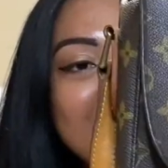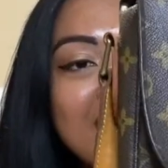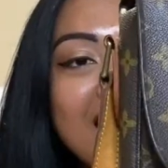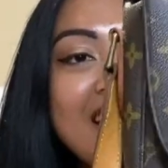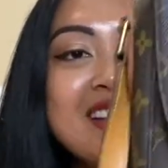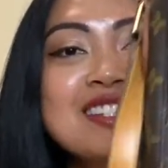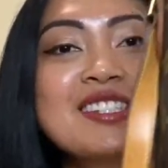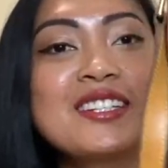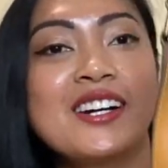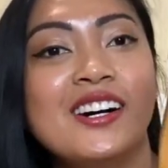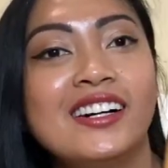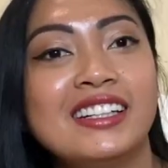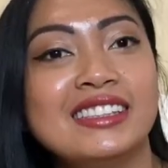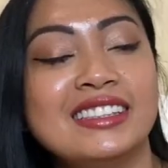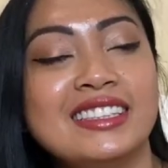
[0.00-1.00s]
It is
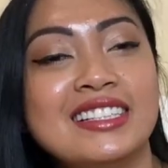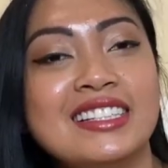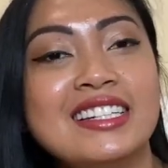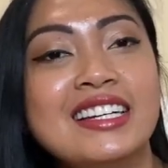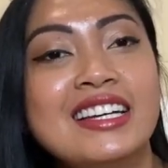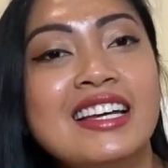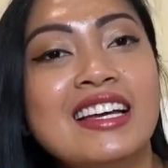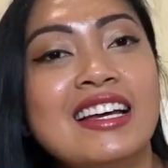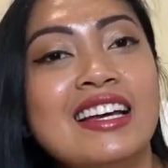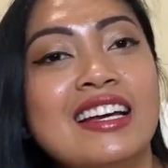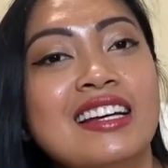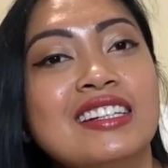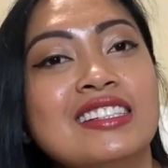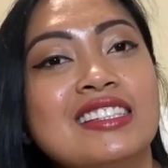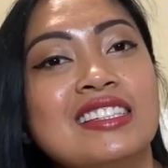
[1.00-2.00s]
called the
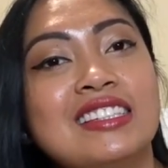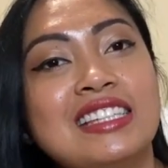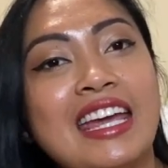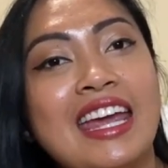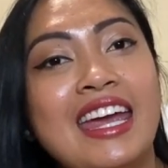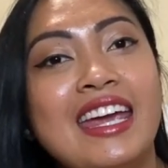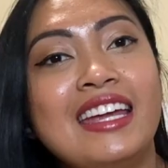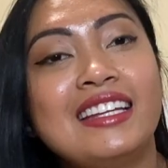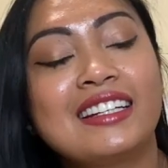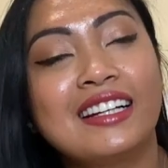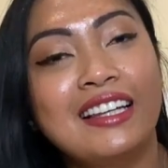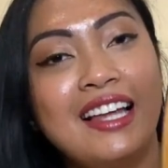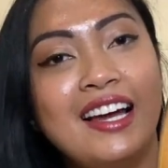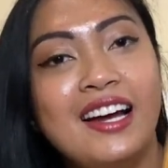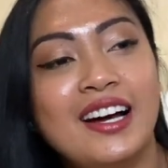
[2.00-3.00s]
Saint
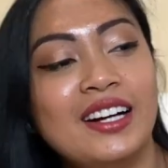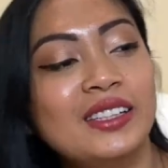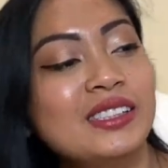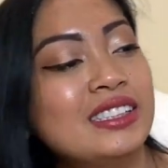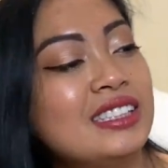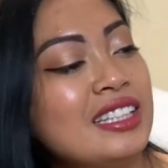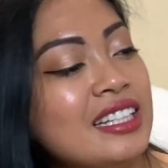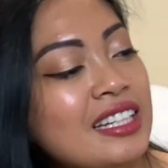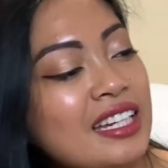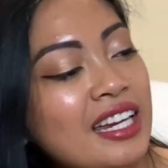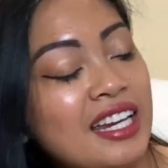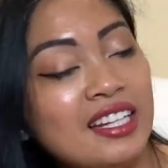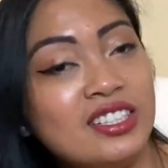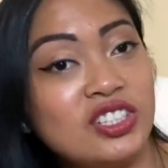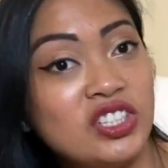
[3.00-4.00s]
Cloud
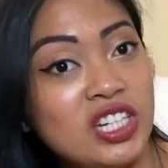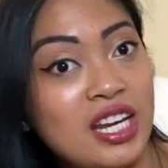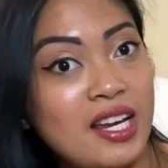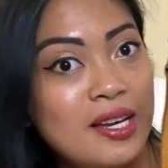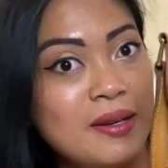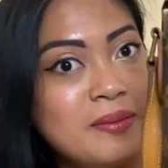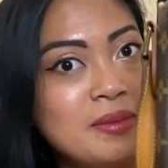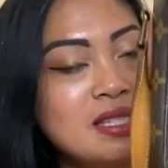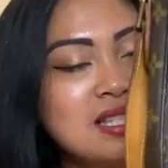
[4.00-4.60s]
in GM